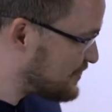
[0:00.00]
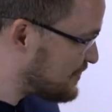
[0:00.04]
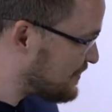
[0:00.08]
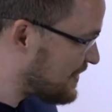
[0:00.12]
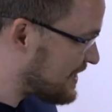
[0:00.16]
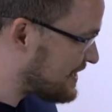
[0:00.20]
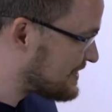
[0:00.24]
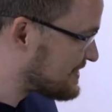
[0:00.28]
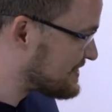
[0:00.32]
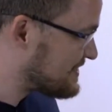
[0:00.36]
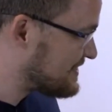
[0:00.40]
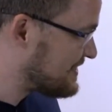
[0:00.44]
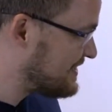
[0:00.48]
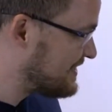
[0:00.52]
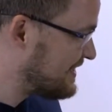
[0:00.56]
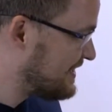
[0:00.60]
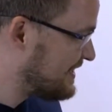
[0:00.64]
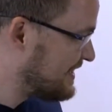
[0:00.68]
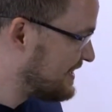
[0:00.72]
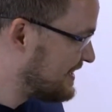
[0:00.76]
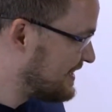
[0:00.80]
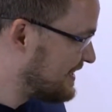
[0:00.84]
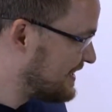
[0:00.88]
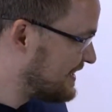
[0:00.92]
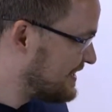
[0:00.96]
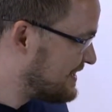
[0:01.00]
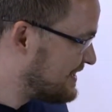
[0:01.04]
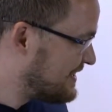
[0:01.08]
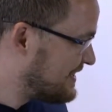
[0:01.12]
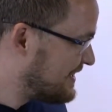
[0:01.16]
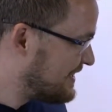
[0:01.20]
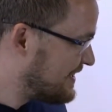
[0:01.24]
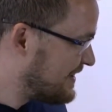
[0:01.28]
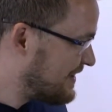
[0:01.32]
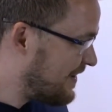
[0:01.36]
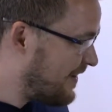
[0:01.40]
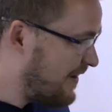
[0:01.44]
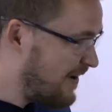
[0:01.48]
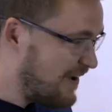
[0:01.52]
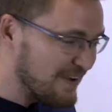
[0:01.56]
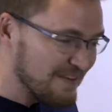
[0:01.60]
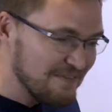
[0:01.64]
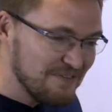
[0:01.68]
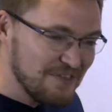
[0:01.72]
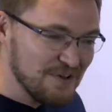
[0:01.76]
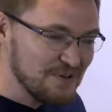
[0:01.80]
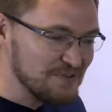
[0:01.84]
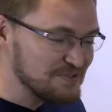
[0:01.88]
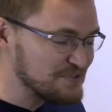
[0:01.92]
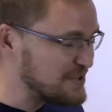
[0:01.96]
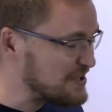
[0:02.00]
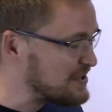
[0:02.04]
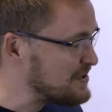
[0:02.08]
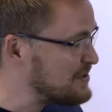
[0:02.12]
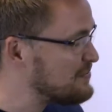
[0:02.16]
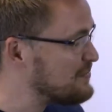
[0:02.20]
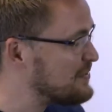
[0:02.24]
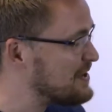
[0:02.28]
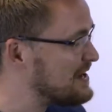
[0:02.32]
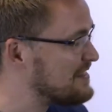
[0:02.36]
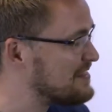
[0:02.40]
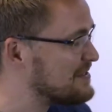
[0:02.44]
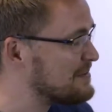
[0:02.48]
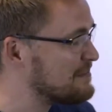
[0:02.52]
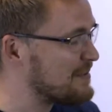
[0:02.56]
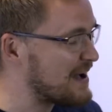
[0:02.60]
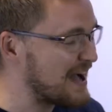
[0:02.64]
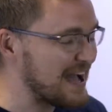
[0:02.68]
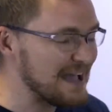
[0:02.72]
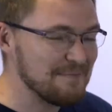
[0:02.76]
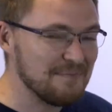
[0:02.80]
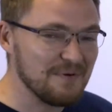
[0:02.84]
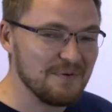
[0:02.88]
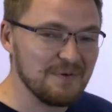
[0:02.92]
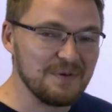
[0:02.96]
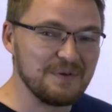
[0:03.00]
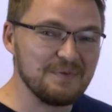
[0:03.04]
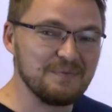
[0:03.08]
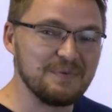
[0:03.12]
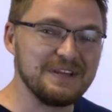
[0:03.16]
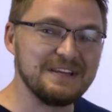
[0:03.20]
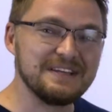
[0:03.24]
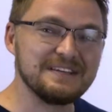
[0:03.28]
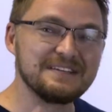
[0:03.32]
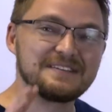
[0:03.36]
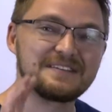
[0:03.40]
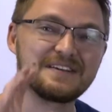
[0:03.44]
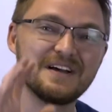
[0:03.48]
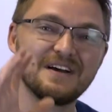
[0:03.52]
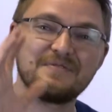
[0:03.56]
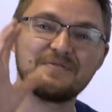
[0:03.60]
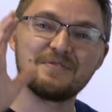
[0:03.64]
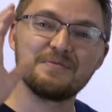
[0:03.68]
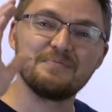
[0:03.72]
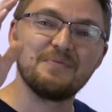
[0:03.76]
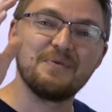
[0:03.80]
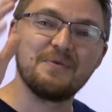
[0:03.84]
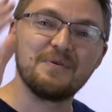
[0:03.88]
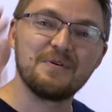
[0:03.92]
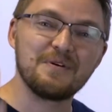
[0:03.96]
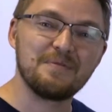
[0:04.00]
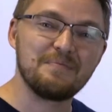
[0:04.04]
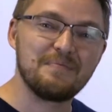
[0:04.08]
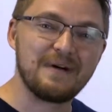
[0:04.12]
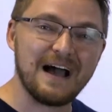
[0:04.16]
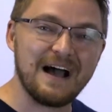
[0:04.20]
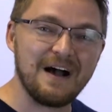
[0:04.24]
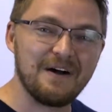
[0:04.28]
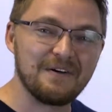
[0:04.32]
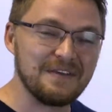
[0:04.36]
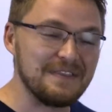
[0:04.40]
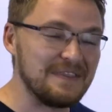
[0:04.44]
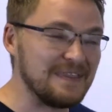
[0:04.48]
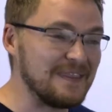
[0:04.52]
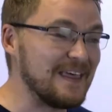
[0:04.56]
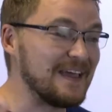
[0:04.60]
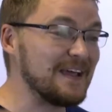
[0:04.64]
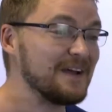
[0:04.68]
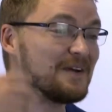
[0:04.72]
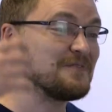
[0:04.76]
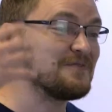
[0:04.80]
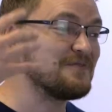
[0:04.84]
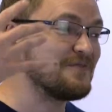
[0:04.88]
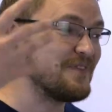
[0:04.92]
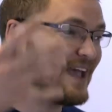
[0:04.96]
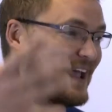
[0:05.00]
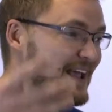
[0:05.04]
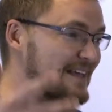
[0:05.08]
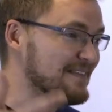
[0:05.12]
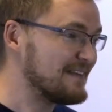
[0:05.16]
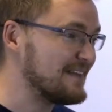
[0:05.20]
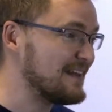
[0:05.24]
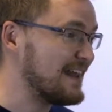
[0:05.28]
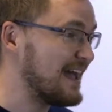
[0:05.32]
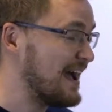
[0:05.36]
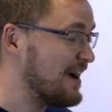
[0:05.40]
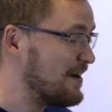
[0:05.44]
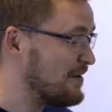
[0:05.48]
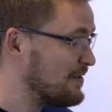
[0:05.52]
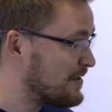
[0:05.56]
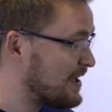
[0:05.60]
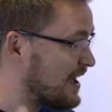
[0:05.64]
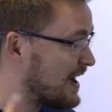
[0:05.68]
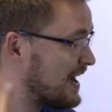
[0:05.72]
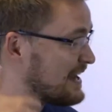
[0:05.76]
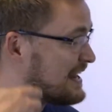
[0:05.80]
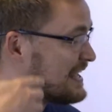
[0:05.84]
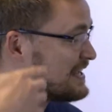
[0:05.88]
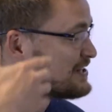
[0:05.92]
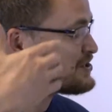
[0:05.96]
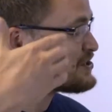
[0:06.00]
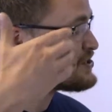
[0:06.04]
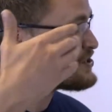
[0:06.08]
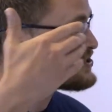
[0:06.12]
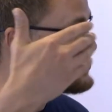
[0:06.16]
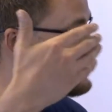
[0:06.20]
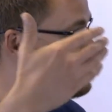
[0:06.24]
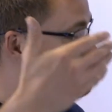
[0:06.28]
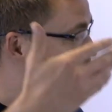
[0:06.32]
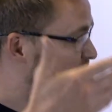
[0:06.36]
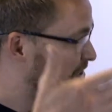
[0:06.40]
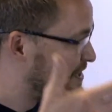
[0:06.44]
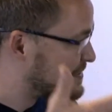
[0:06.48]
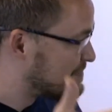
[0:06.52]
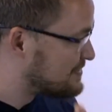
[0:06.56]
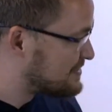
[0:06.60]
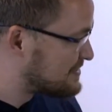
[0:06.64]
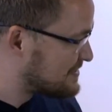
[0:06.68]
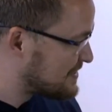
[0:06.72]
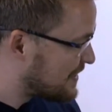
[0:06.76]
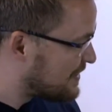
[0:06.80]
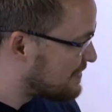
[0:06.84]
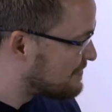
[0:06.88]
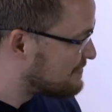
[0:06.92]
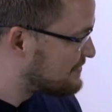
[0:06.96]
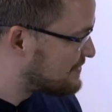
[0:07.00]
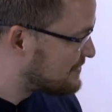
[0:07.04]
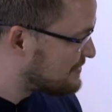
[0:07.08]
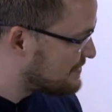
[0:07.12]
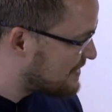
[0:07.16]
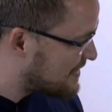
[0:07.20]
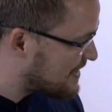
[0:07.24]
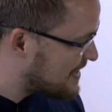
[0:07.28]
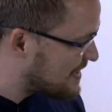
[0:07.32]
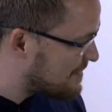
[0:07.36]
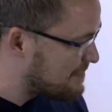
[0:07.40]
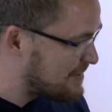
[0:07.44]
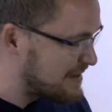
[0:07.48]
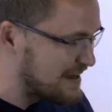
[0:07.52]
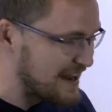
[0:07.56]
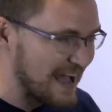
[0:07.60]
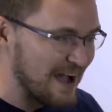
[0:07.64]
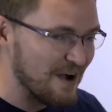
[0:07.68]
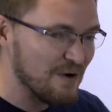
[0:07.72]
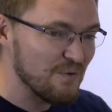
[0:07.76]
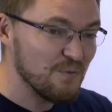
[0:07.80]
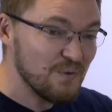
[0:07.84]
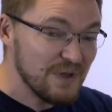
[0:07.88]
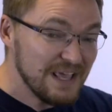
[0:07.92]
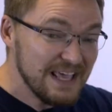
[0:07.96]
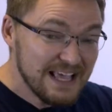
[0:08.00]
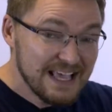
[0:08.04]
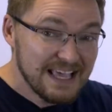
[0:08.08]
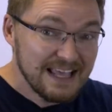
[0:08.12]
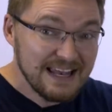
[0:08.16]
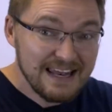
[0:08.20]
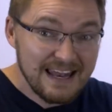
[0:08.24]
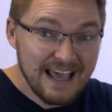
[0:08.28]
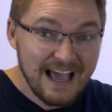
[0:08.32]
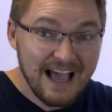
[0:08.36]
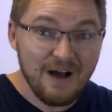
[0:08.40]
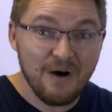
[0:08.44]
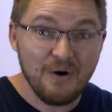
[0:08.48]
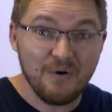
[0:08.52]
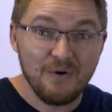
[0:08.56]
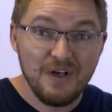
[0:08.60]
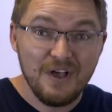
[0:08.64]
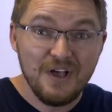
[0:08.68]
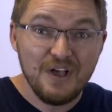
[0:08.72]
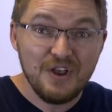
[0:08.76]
Jewish. Really? All of those that you read in the Bible and you discover more about in their faith and how God has shown himself to them and how we can now